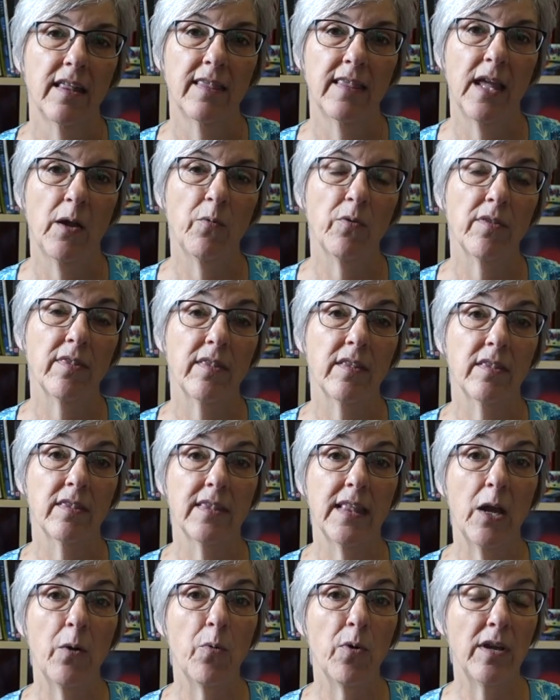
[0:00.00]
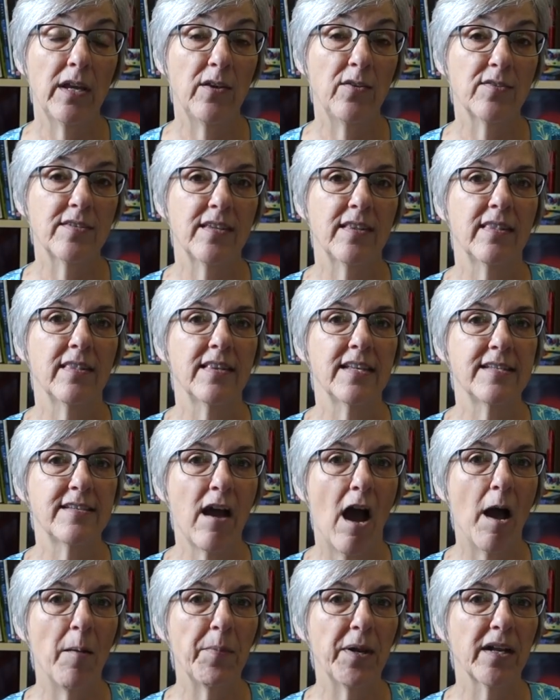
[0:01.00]
They were using the
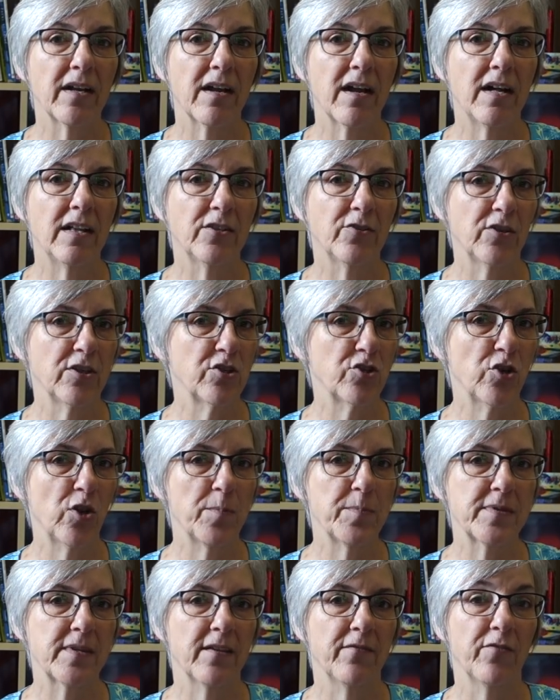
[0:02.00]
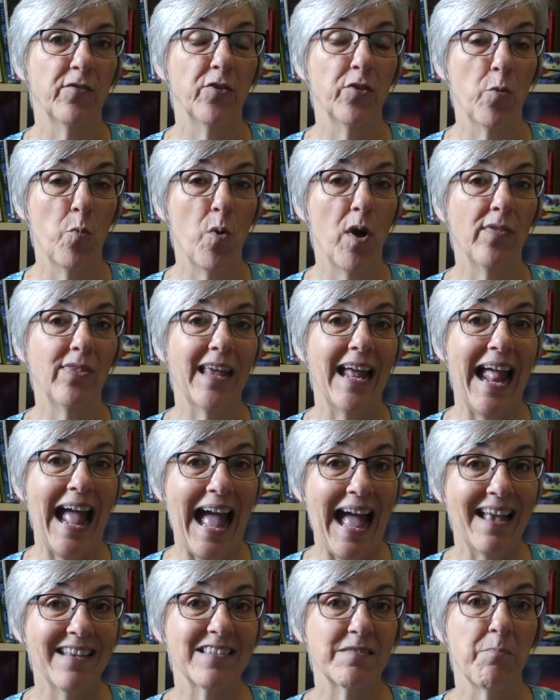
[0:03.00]
dominant color in terms of the one that
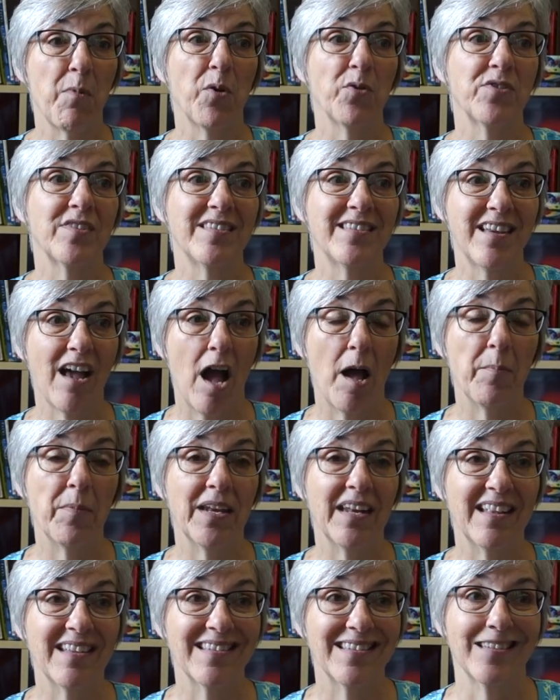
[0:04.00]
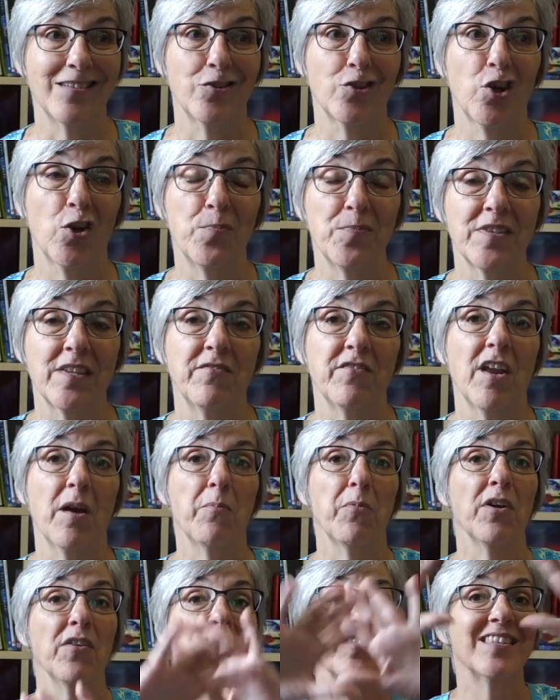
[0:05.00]
has most dominance in terms of
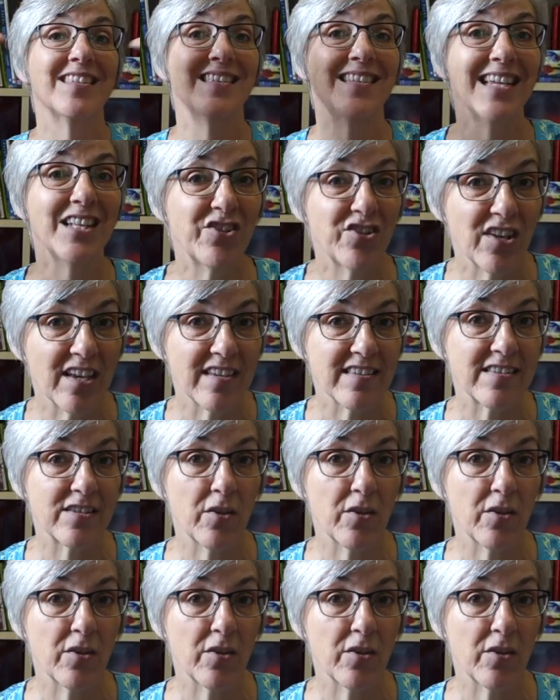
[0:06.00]
number of stitches.